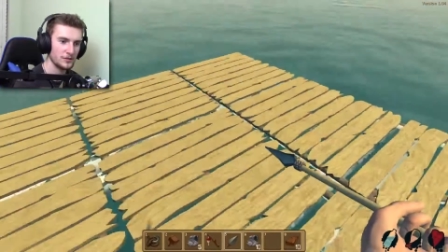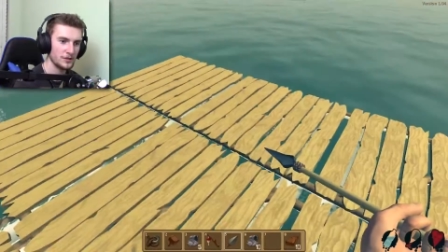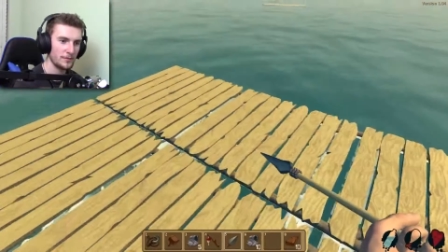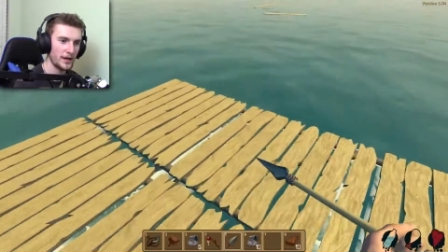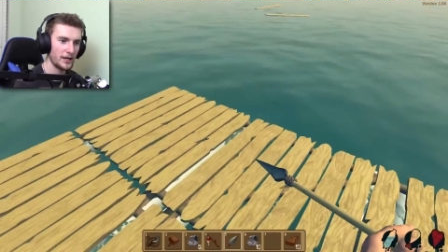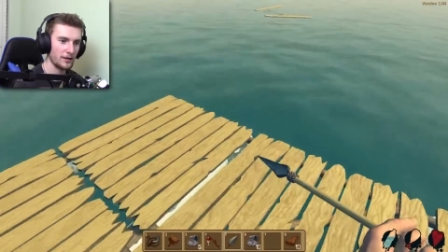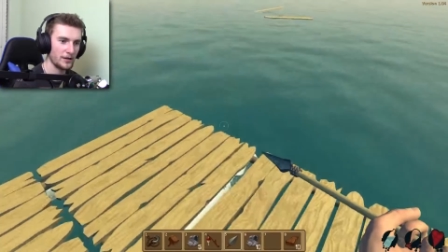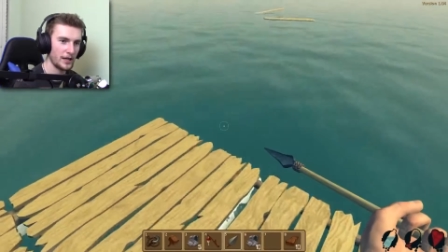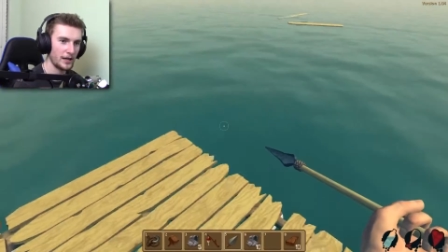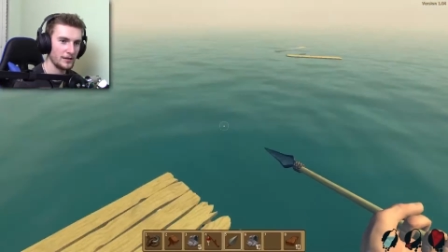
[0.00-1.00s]
Come back here
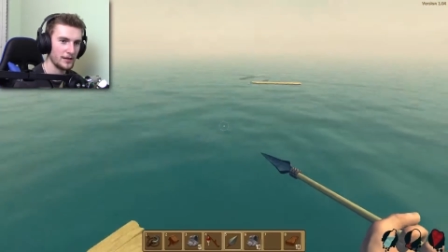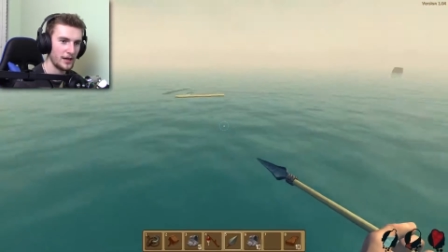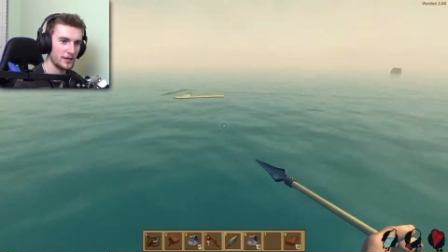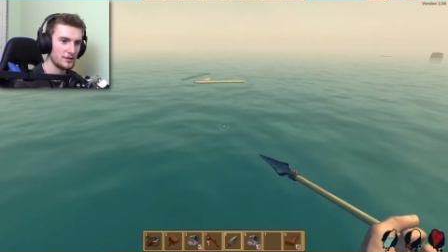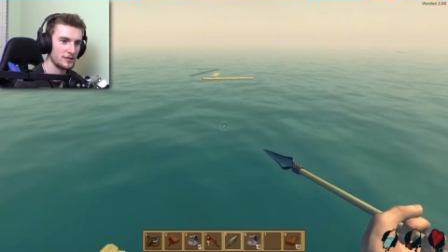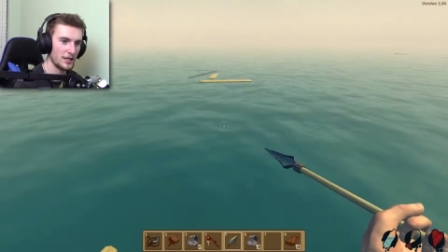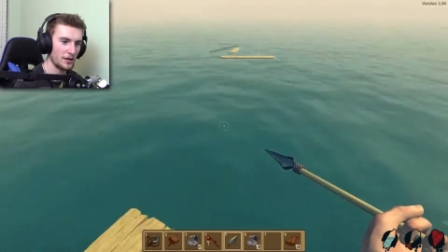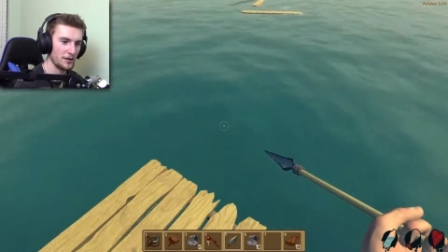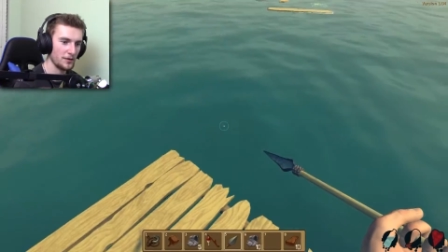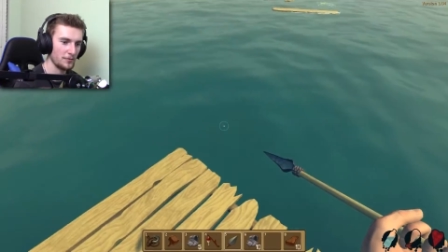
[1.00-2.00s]
again. I dare
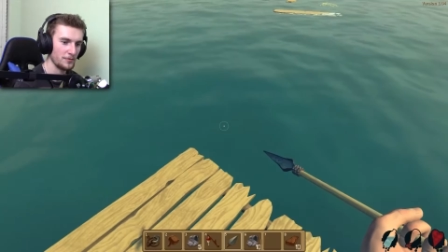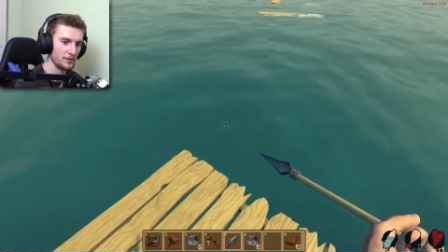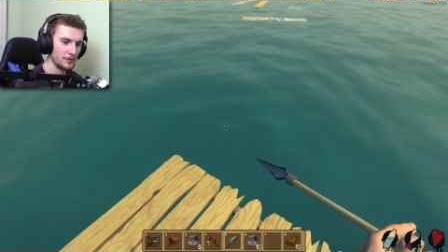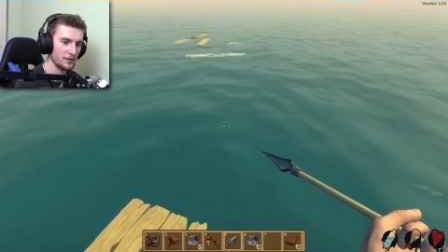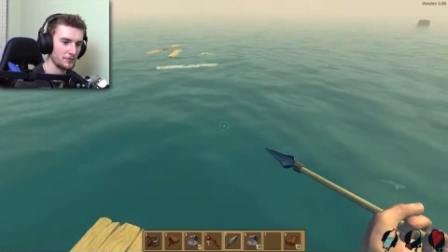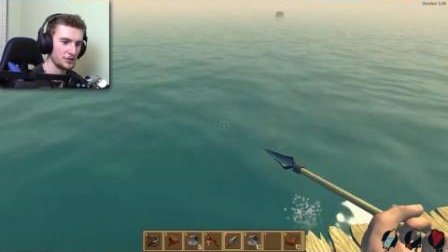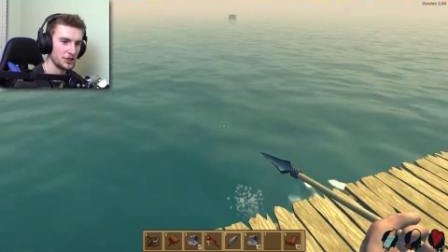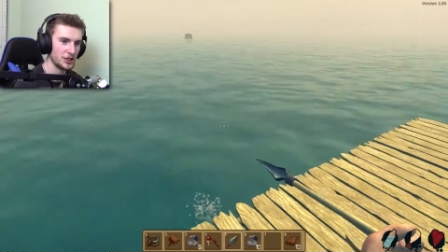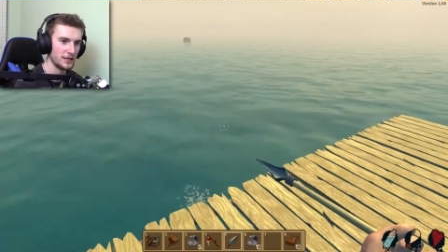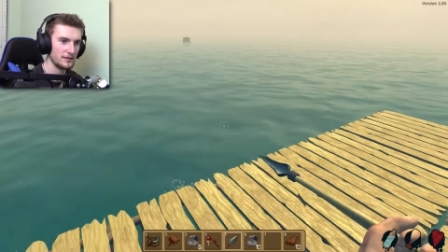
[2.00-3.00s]
you. Little
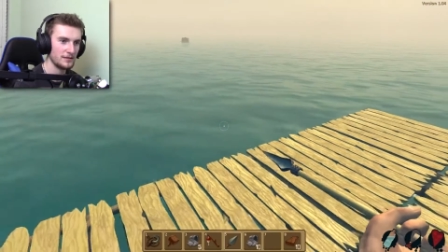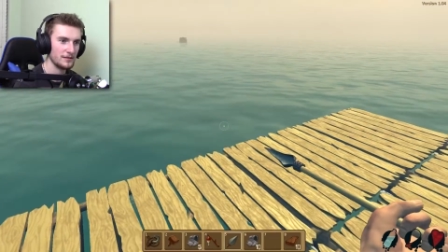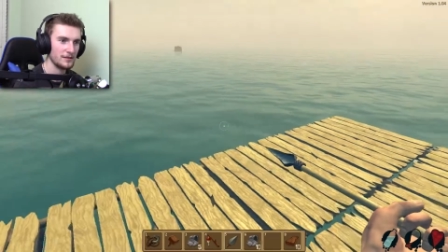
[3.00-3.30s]
shit.